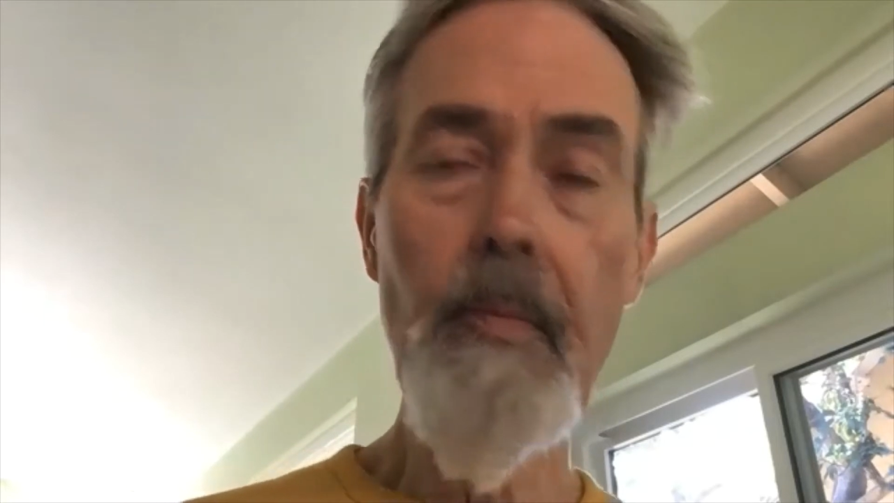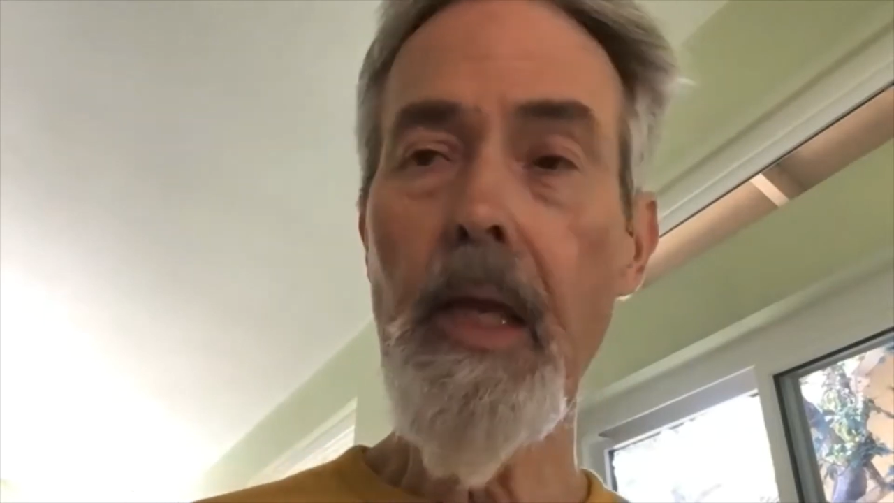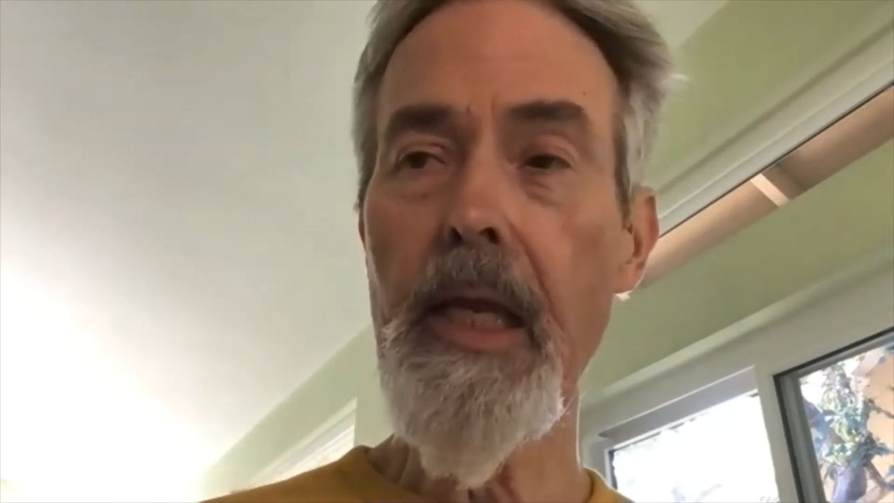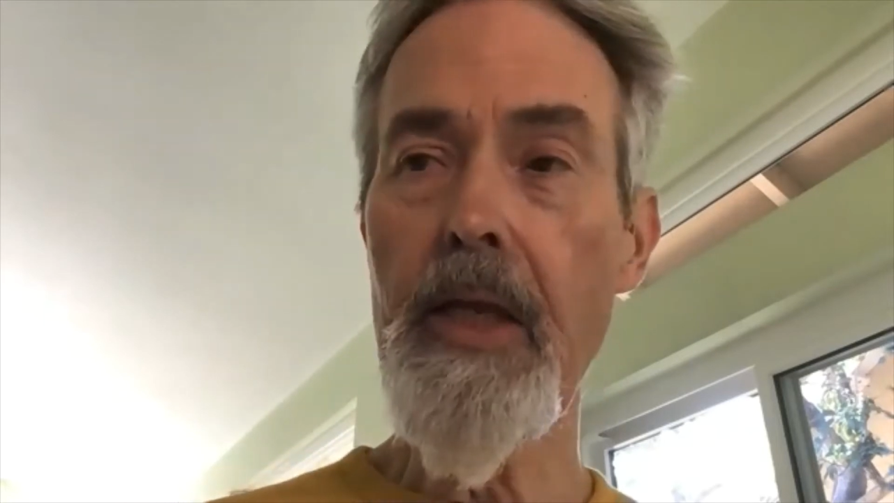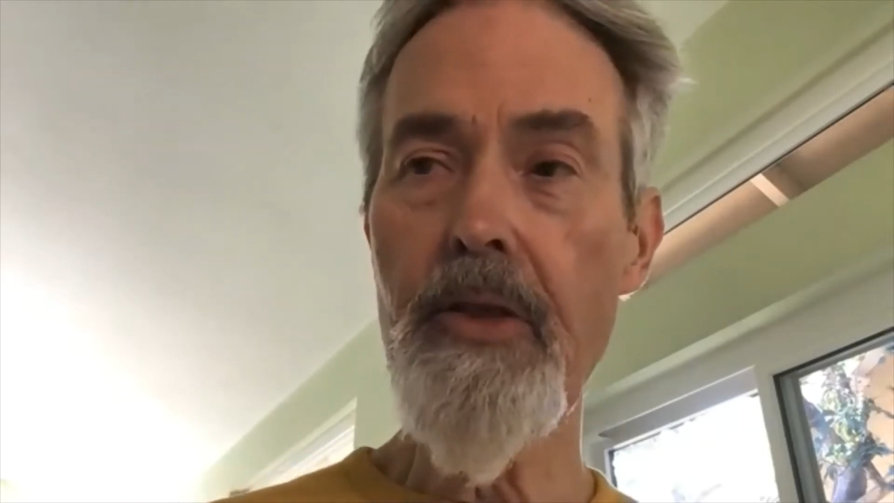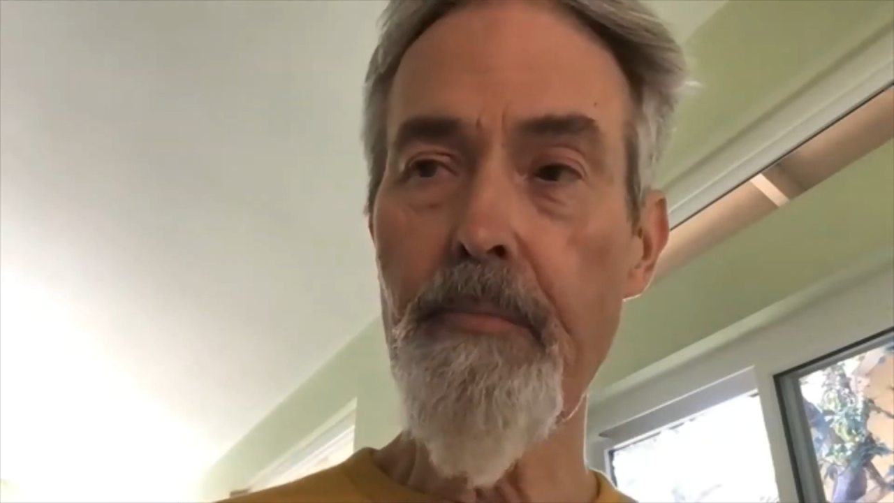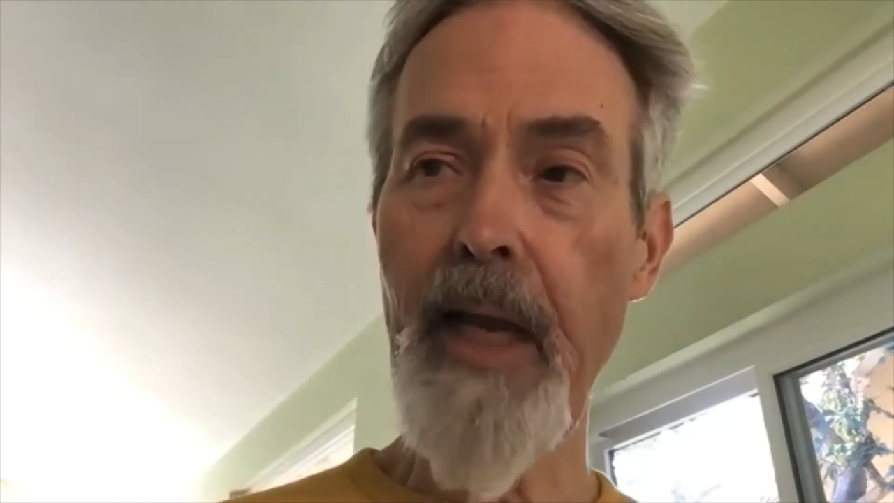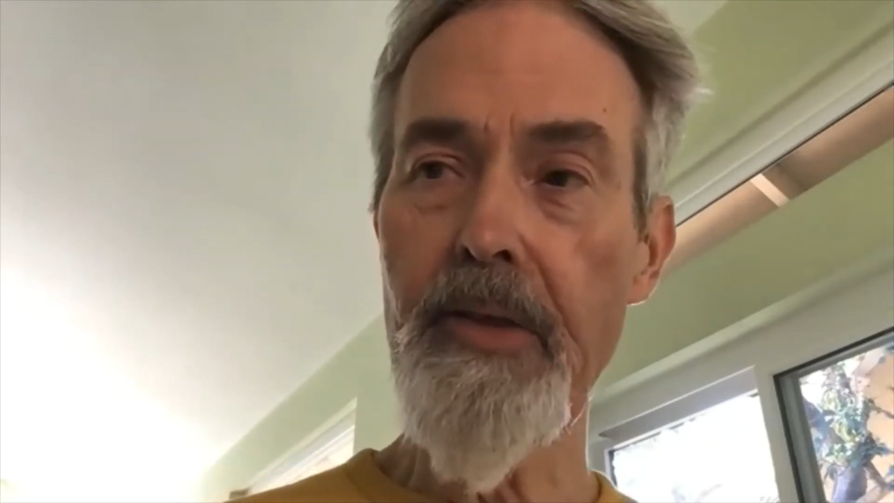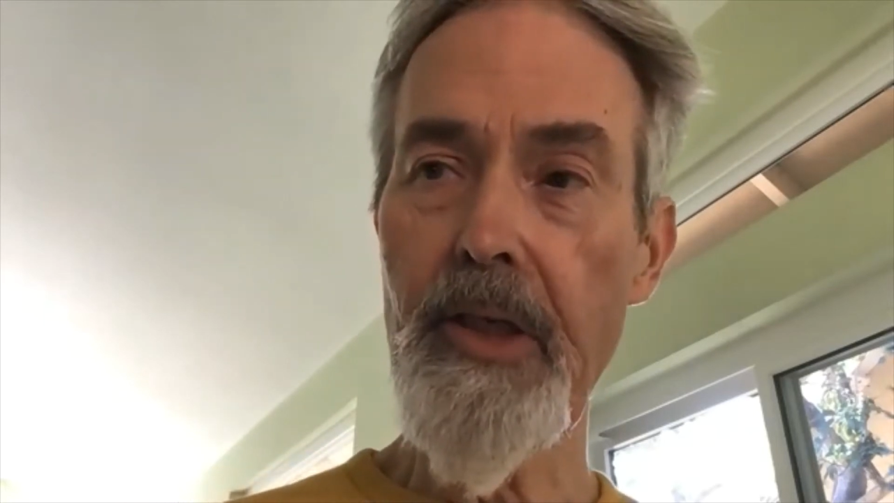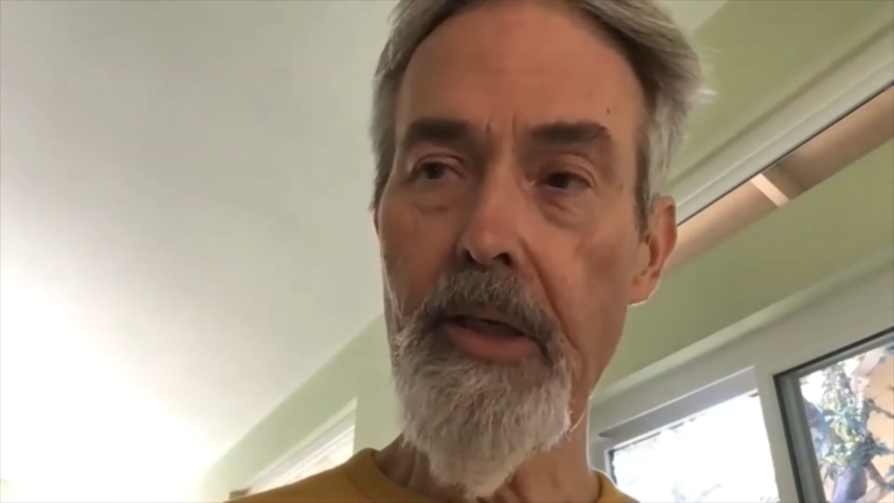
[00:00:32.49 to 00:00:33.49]
in each of
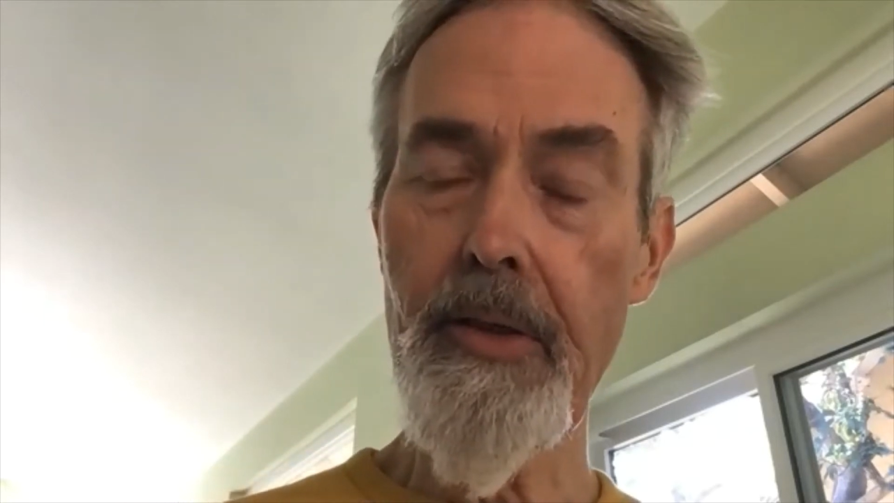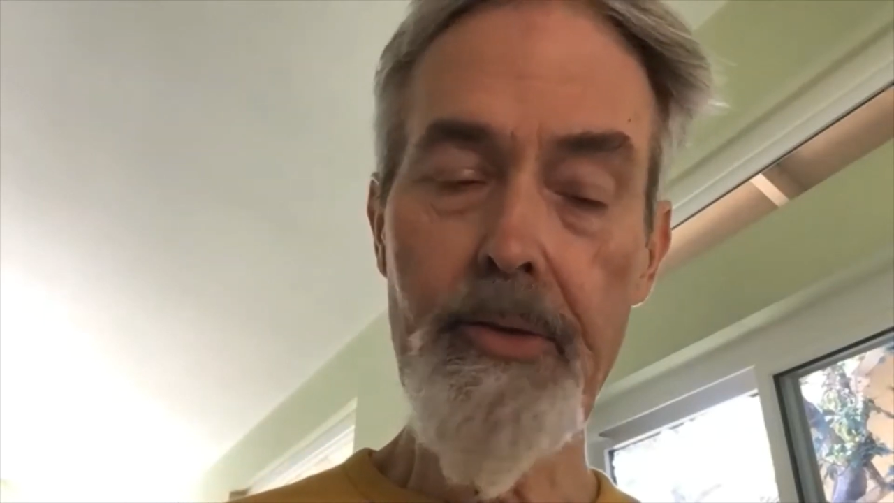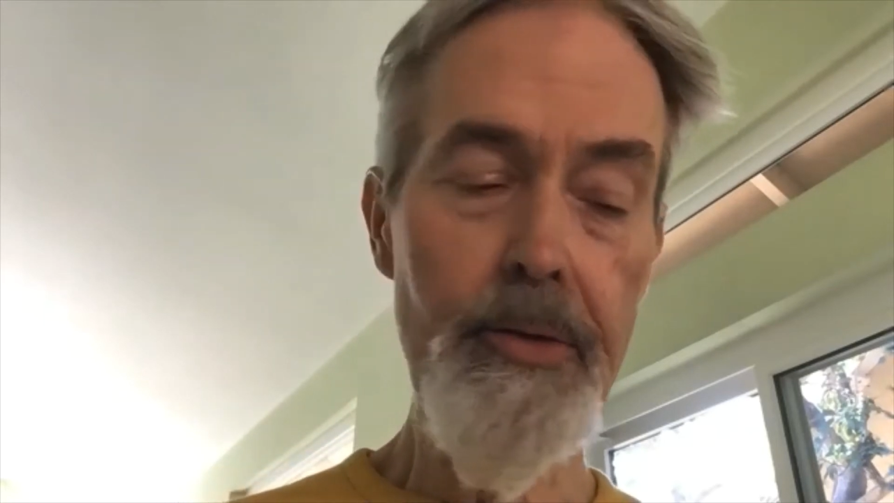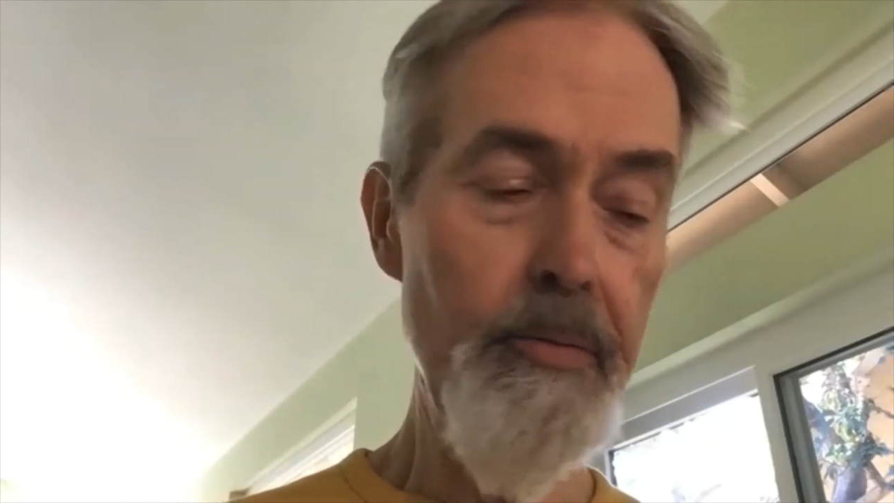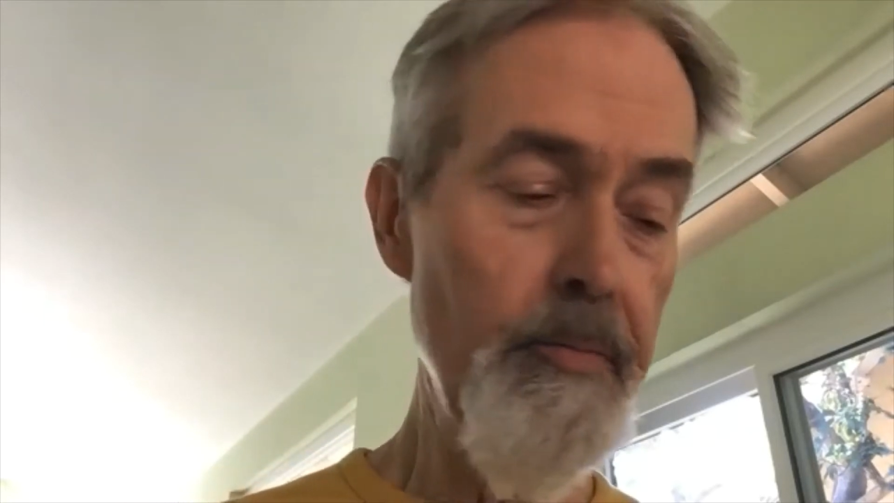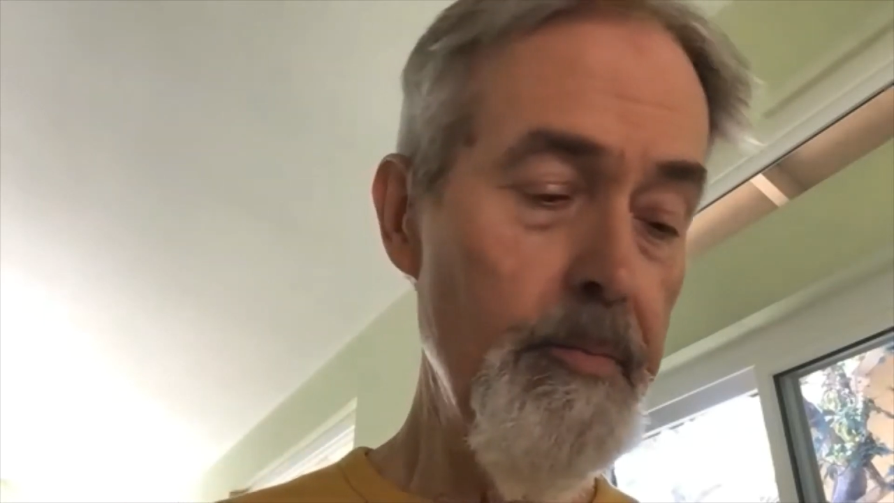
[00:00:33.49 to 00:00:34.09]
my tears.